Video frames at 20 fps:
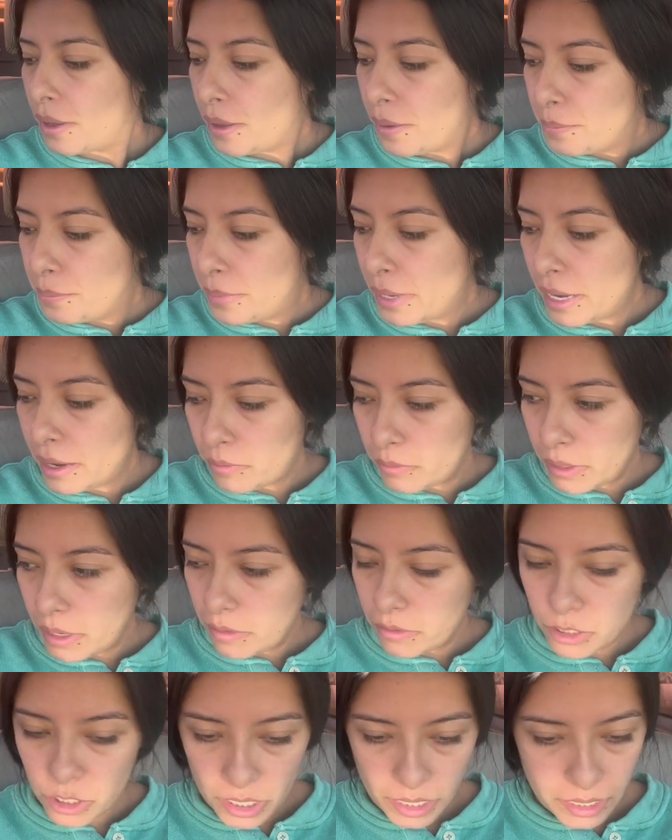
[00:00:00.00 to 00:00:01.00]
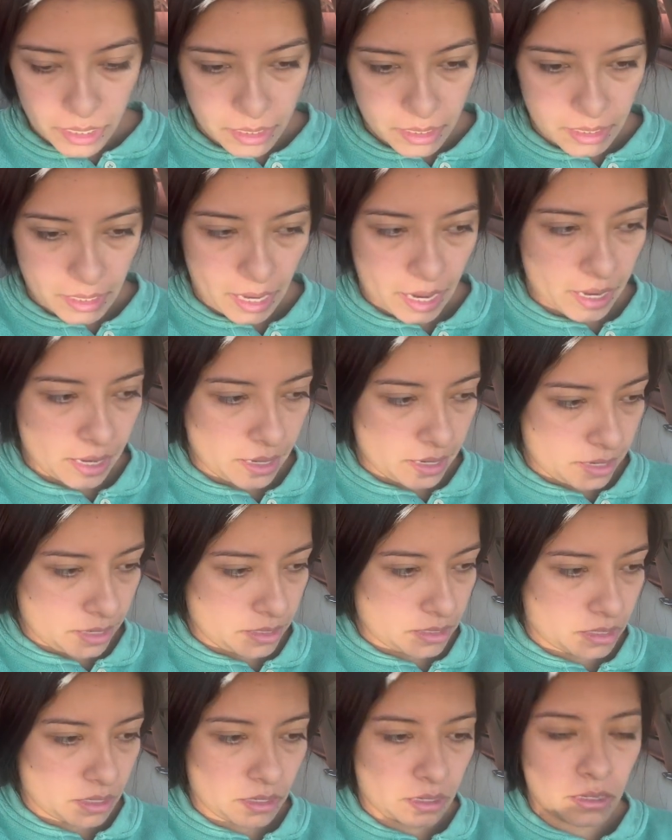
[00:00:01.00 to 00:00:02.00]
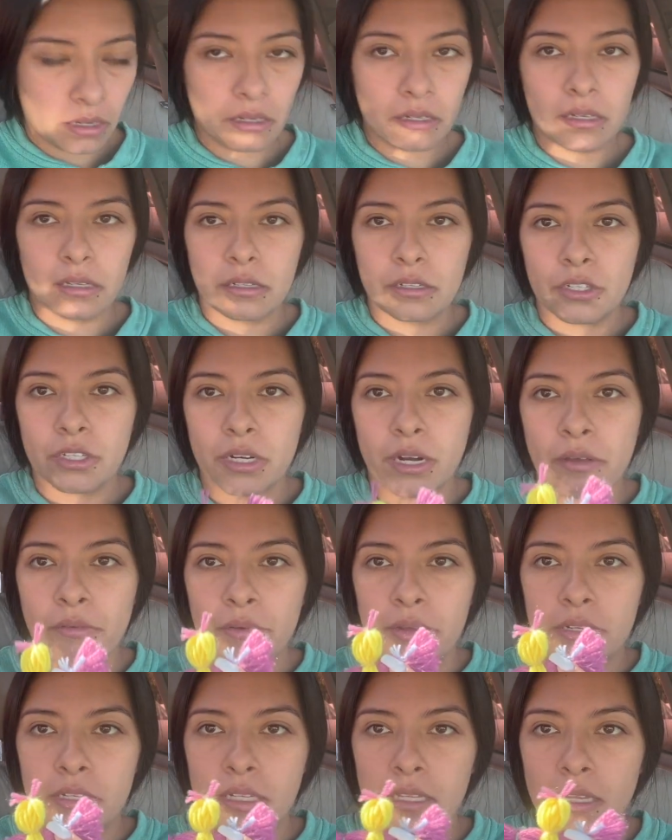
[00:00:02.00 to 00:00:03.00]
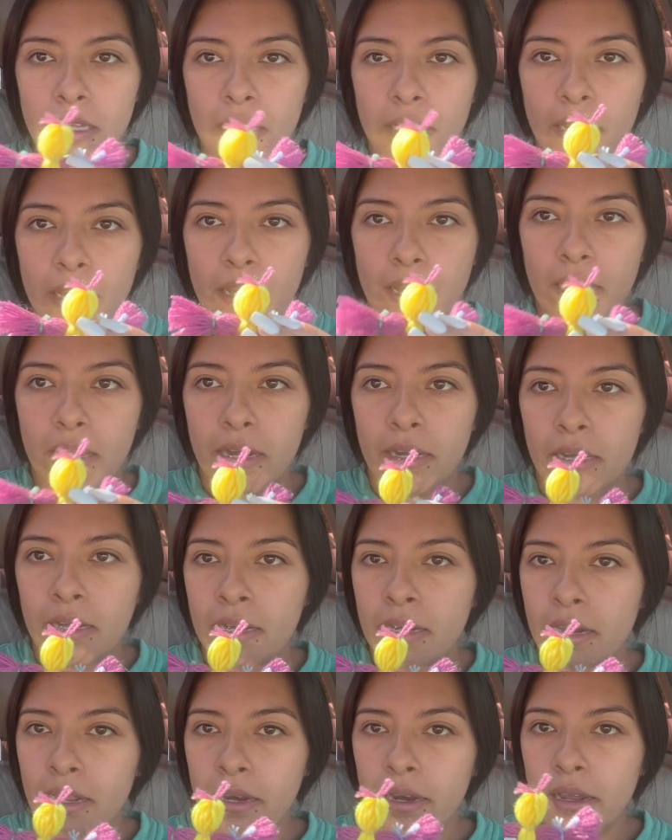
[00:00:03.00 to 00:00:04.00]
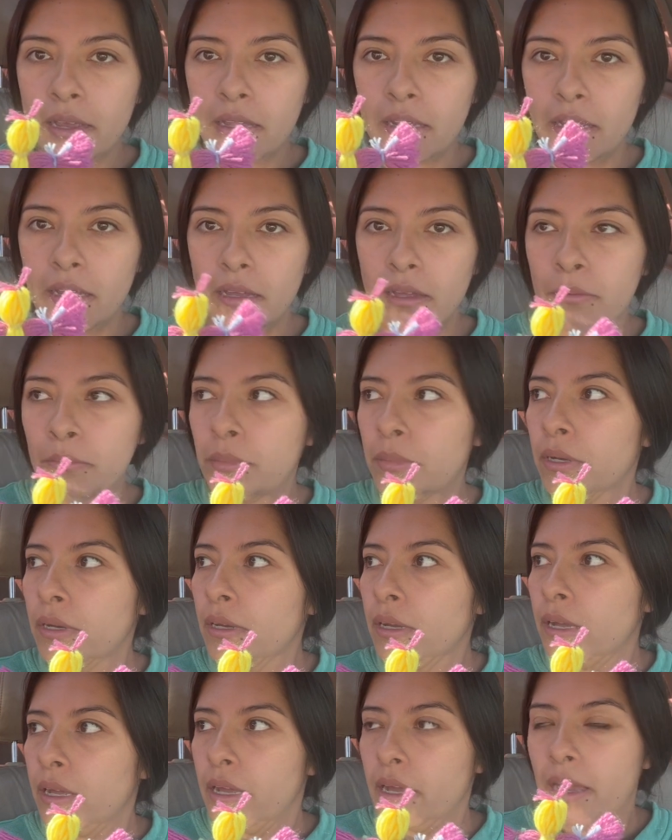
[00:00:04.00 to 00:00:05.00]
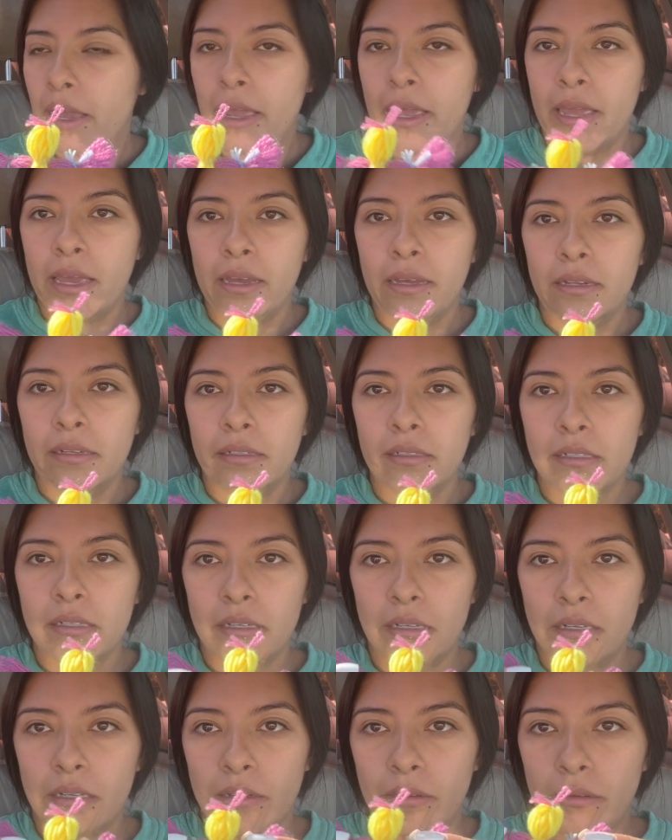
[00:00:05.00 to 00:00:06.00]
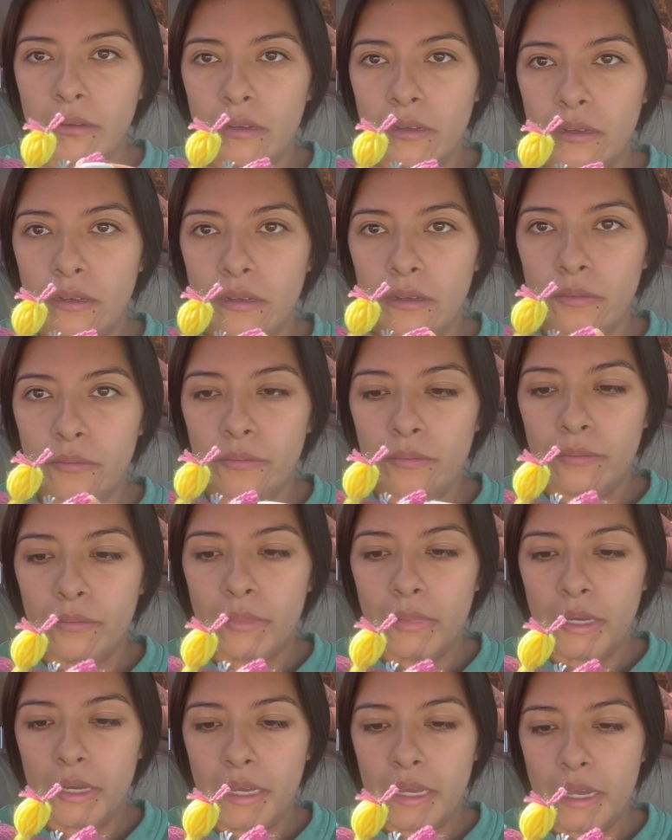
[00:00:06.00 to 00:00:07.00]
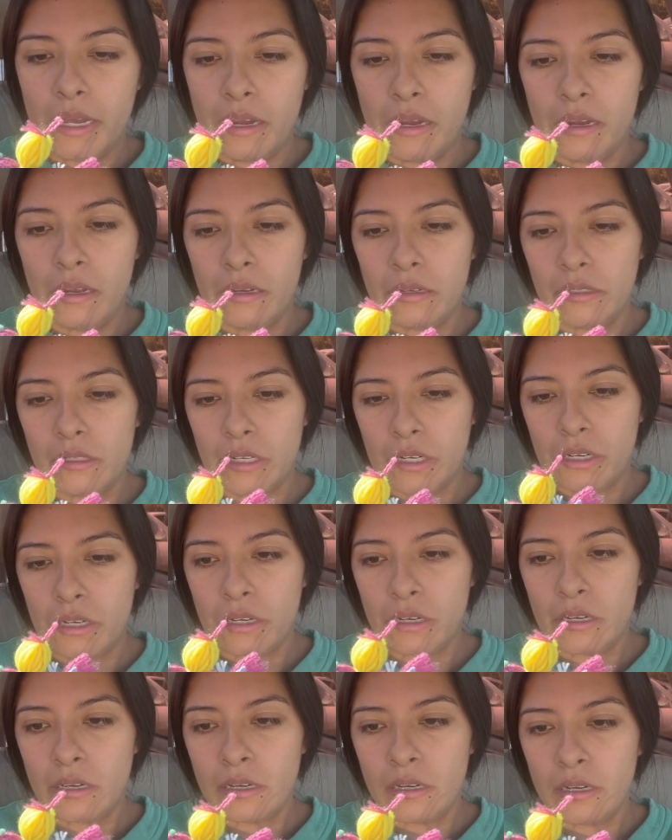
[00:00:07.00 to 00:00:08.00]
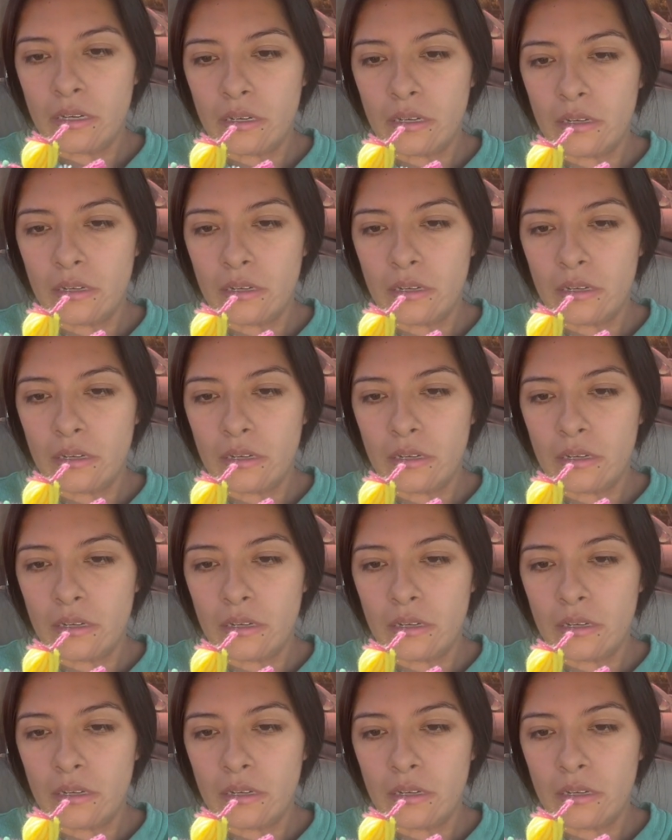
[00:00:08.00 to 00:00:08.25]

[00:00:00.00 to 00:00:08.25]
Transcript: But what I was trying to say is, yesterday I went to the knitting club and my daughter